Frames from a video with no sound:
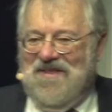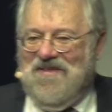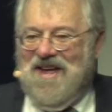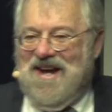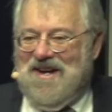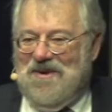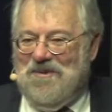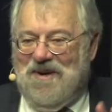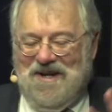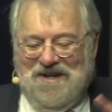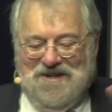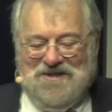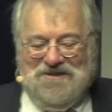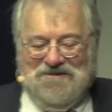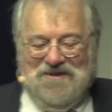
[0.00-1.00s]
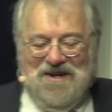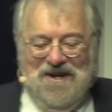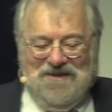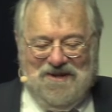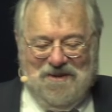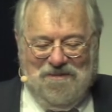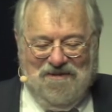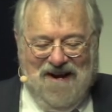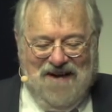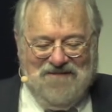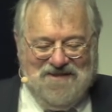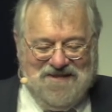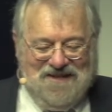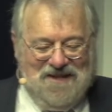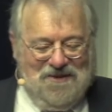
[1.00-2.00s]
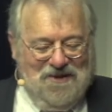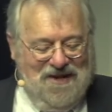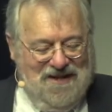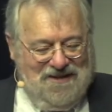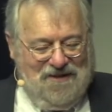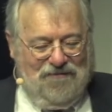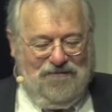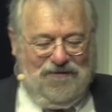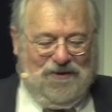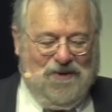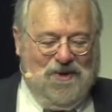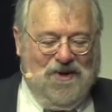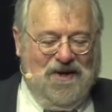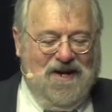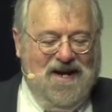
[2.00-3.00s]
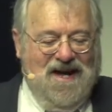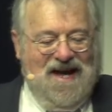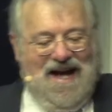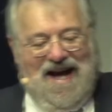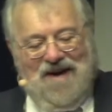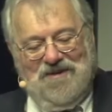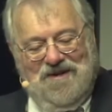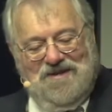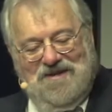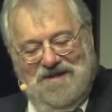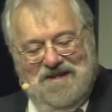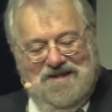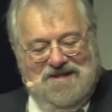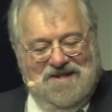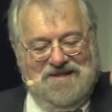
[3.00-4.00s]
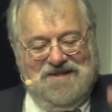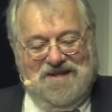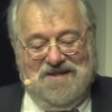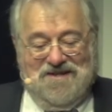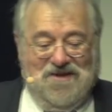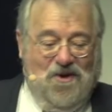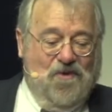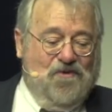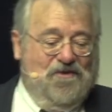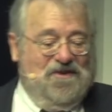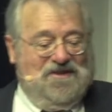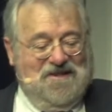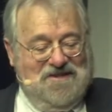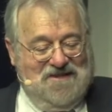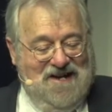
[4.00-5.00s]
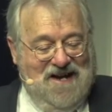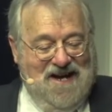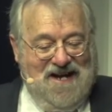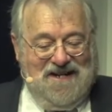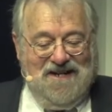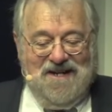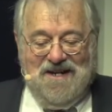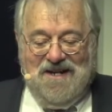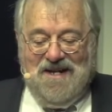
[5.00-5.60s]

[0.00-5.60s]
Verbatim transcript: They don't want to intrude on their privacy. They're looking at the floor, out into the distance, over at the side.